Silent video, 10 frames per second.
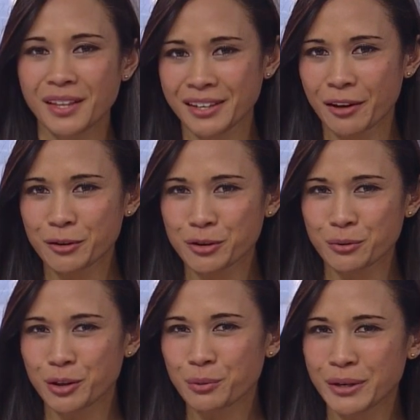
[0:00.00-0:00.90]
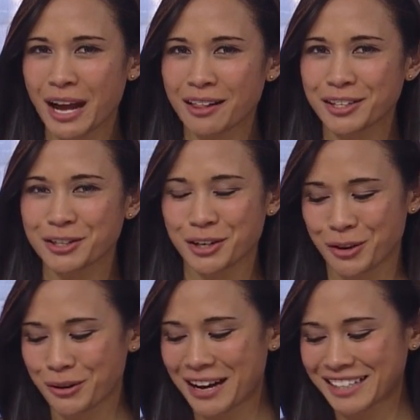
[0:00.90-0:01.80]
Now, there's a new reality
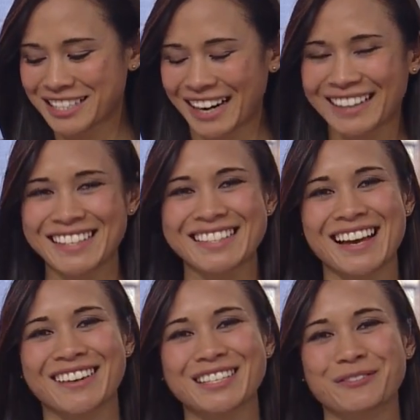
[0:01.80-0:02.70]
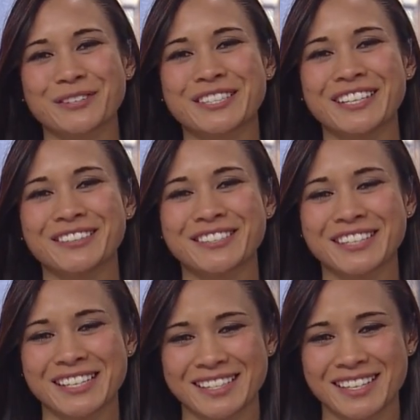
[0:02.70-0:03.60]
show. Check this out. It's for senior
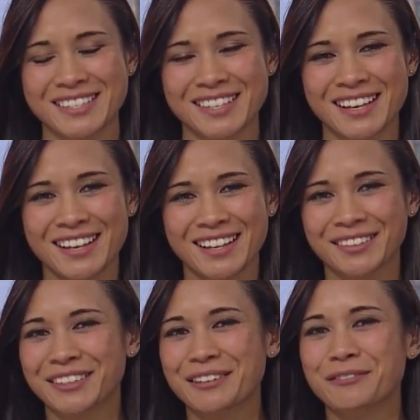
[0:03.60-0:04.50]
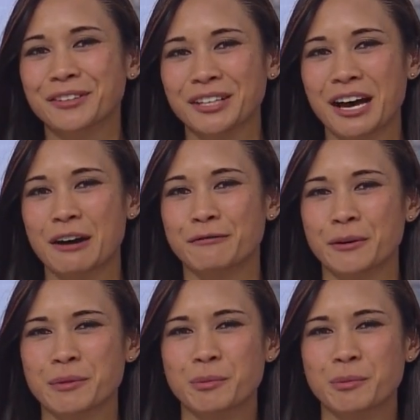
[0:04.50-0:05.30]
citizens looking for love from the